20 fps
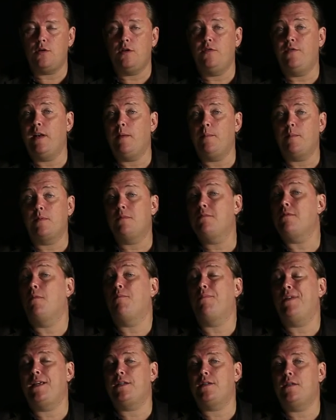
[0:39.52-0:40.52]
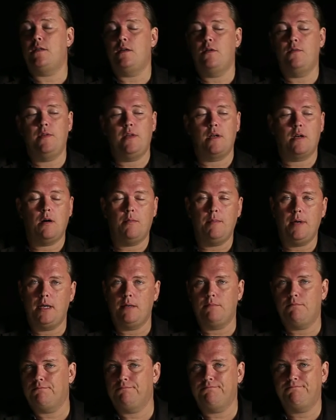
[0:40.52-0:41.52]
to develop complexity over the
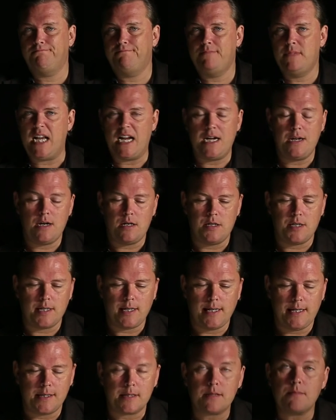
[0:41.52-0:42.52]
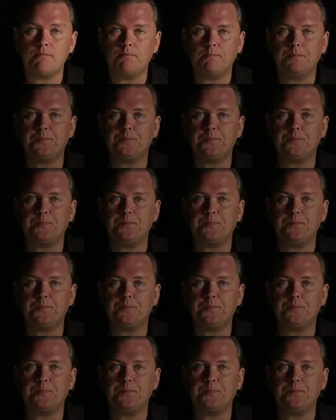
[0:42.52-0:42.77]
coming 10 years at least.